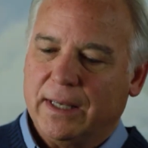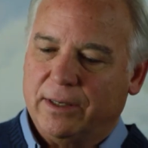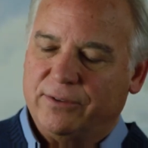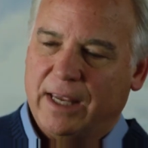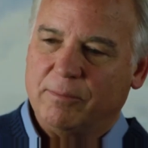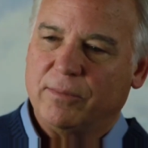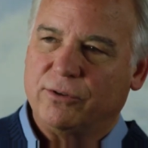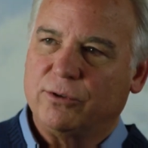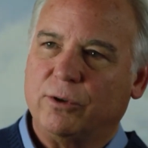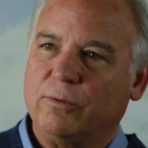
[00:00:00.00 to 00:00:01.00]
And the same
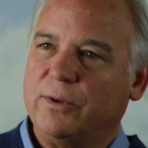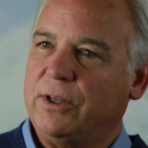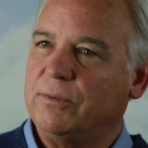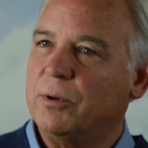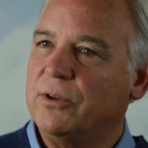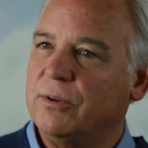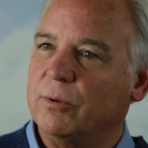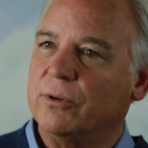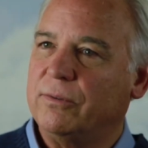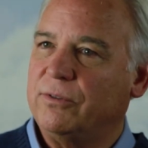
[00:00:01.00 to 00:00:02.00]
is true for these
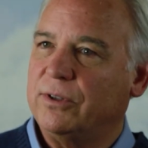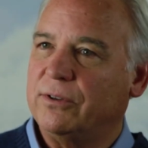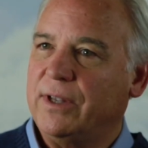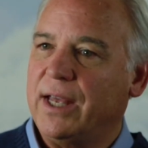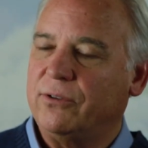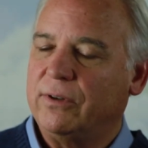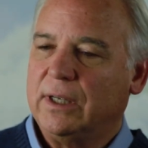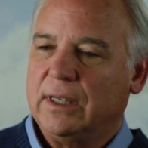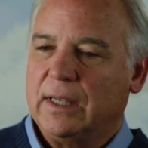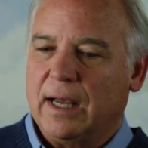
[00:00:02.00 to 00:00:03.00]
principles of success.
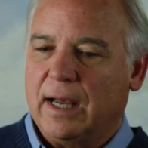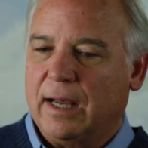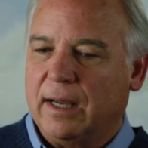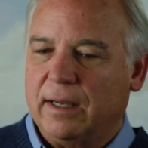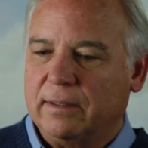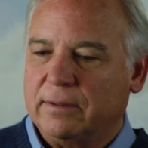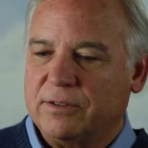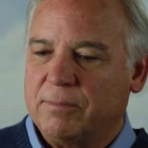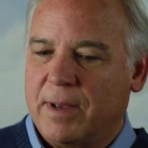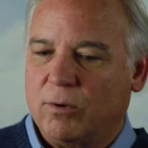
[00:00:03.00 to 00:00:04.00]
It
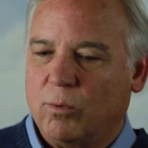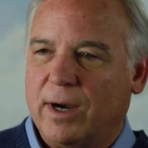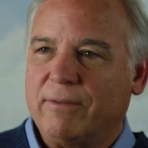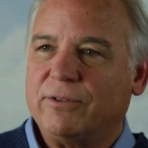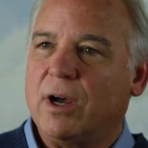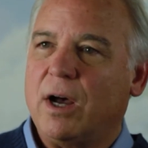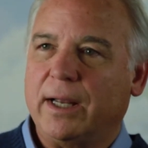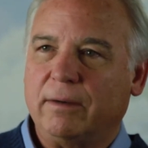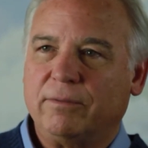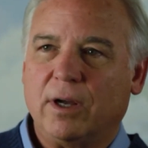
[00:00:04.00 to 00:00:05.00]
doesn't matter where I've
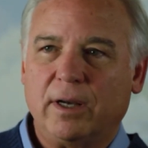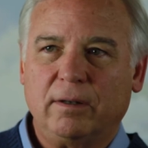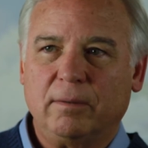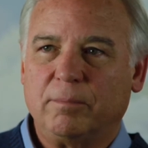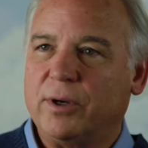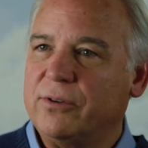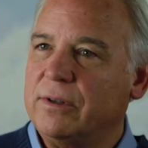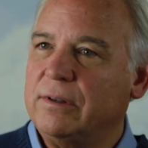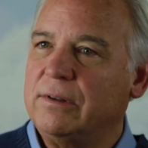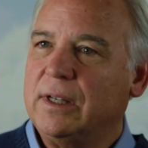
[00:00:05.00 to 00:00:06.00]
taught. I've taught it in
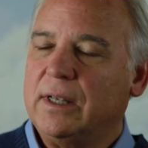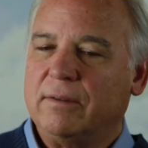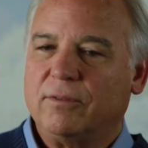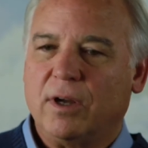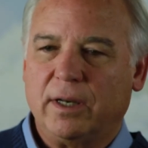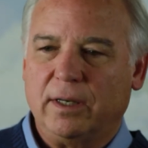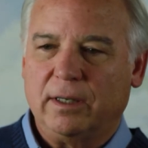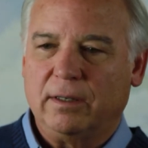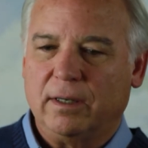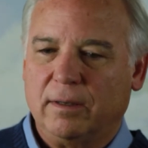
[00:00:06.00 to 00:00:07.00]
prisons, taught it
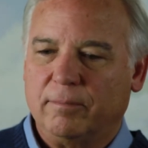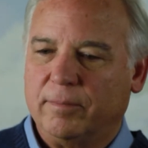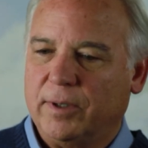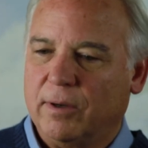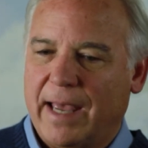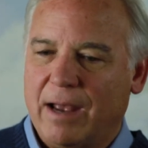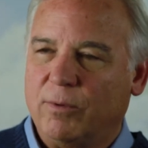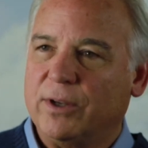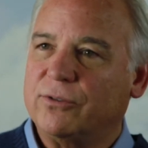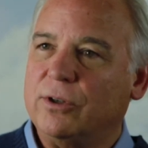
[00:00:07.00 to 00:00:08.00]
in
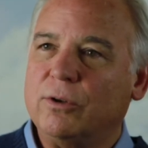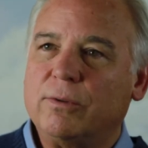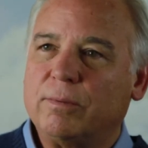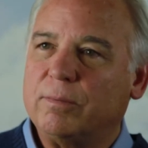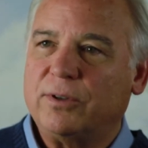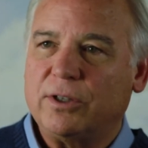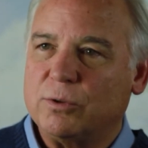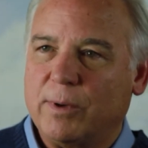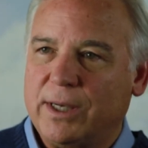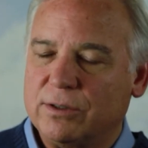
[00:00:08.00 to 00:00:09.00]
at-risk youth
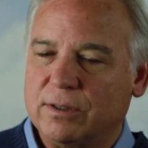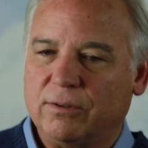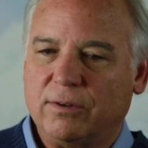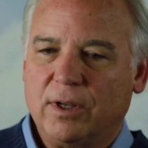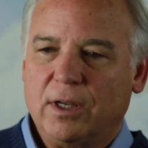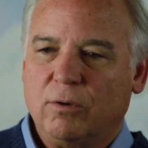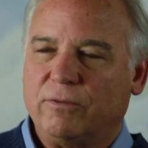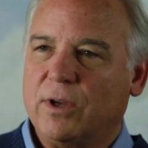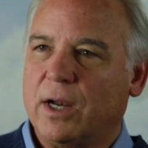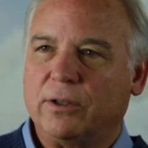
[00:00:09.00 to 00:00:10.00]
situations,
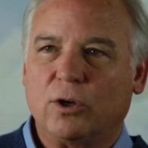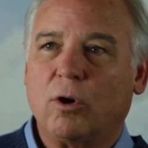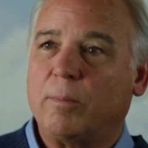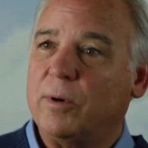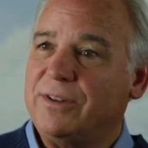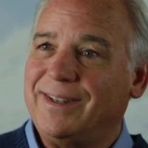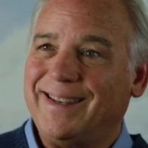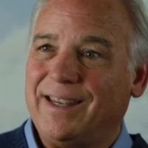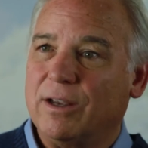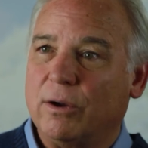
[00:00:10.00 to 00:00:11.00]
we've taught it to corporate
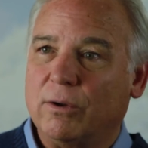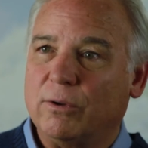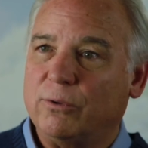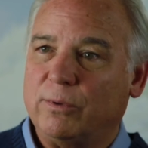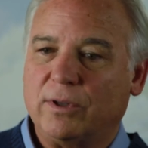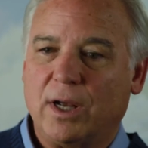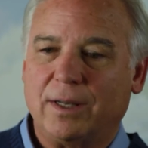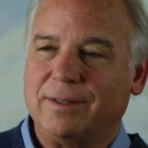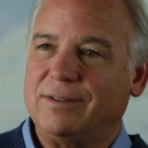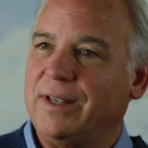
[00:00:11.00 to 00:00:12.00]
CEOs, we've taught
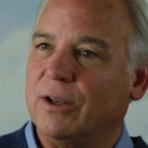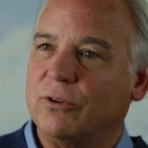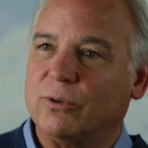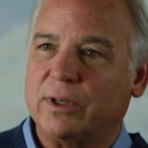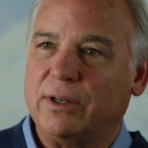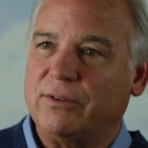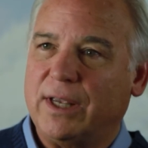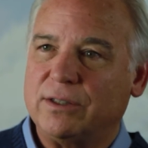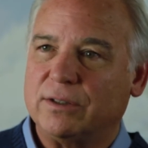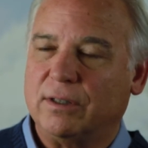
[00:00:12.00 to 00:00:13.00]
it to sales
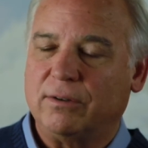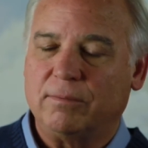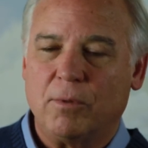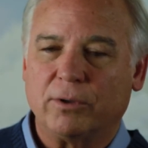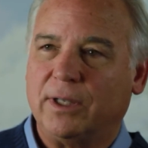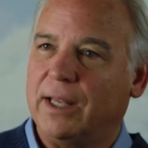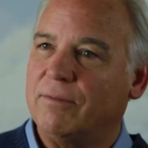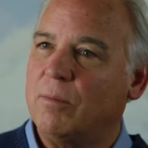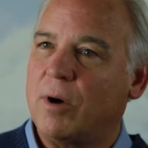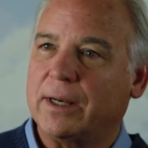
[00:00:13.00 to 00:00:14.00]
organizations,
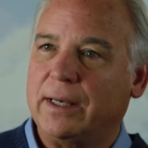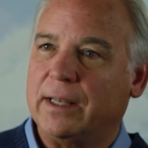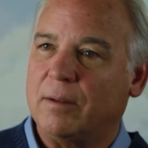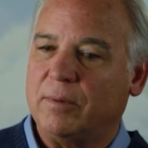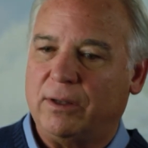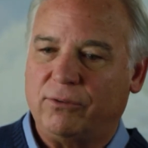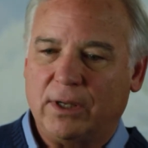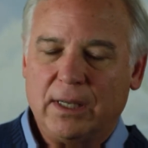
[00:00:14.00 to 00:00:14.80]
multi-level marketing companies,